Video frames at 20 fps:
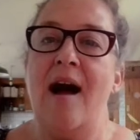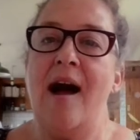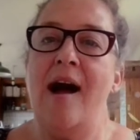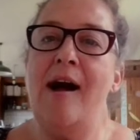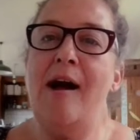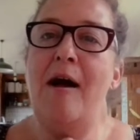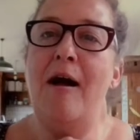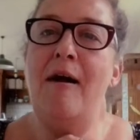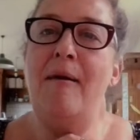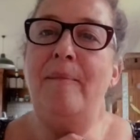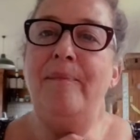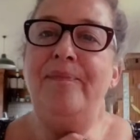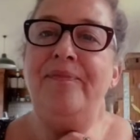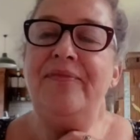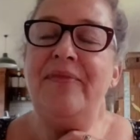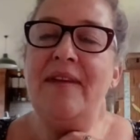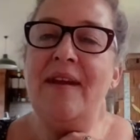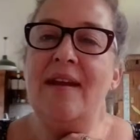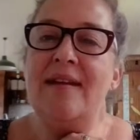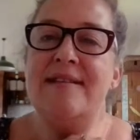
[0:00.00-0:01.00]
So
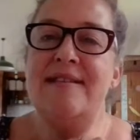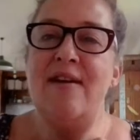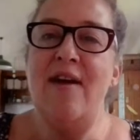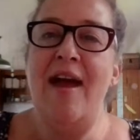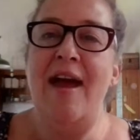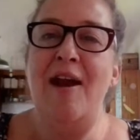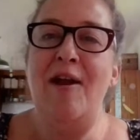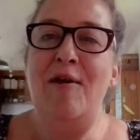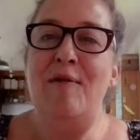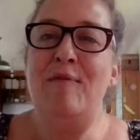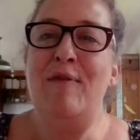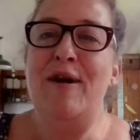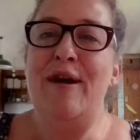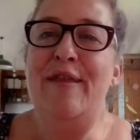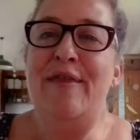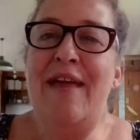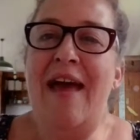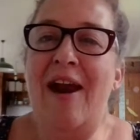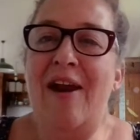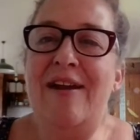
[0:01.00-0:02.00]
hello,
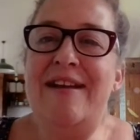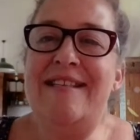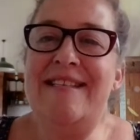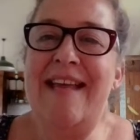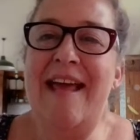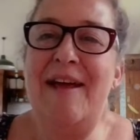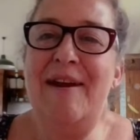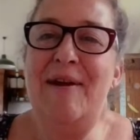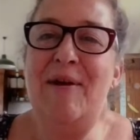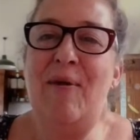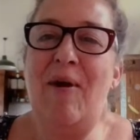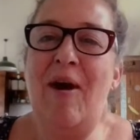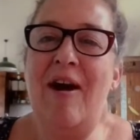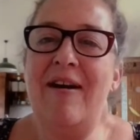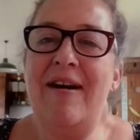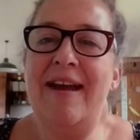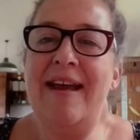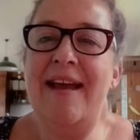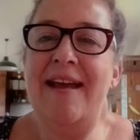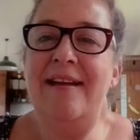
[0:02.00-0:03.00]
Ruth. Hello, Scout
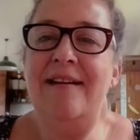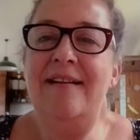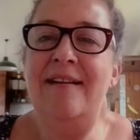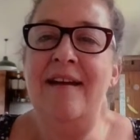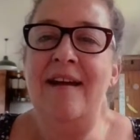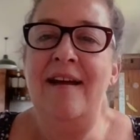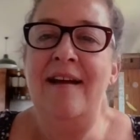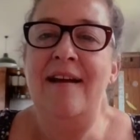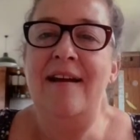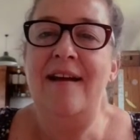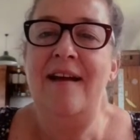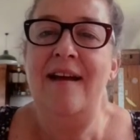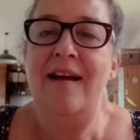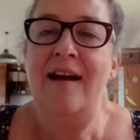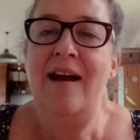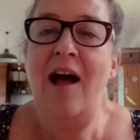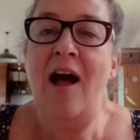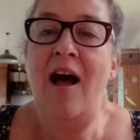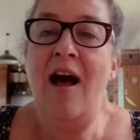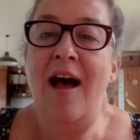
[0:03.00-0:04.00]
Inquirer again.
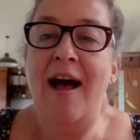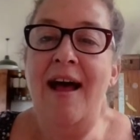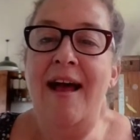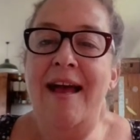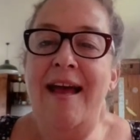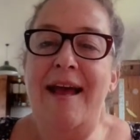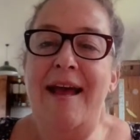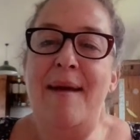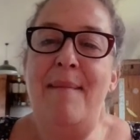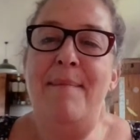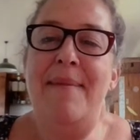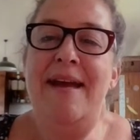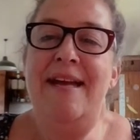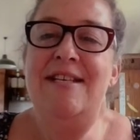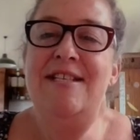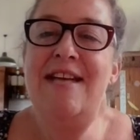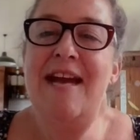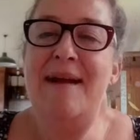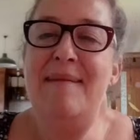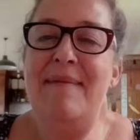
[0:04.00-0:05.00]
Hi,
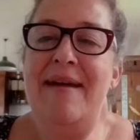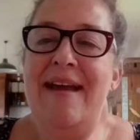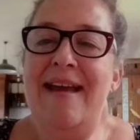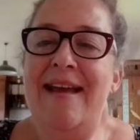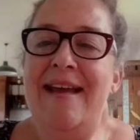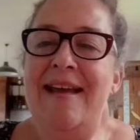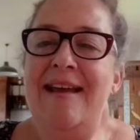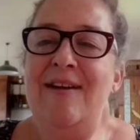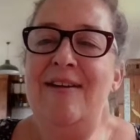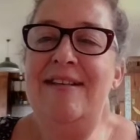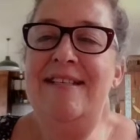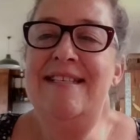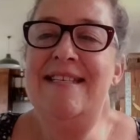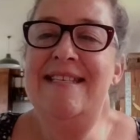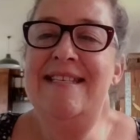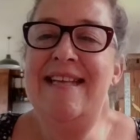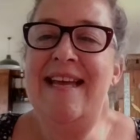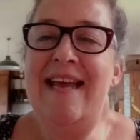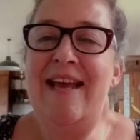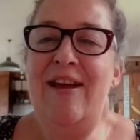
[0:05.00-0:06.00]
me, Jamie. Good to
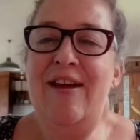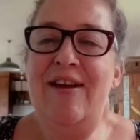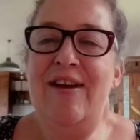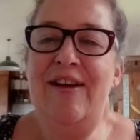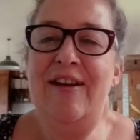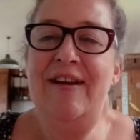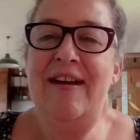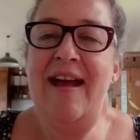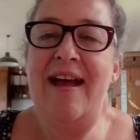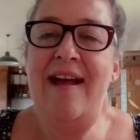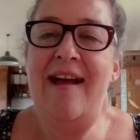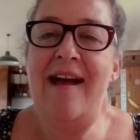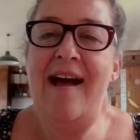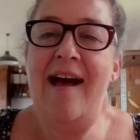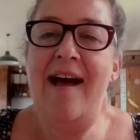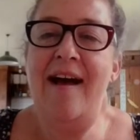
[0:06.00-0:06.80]
see you.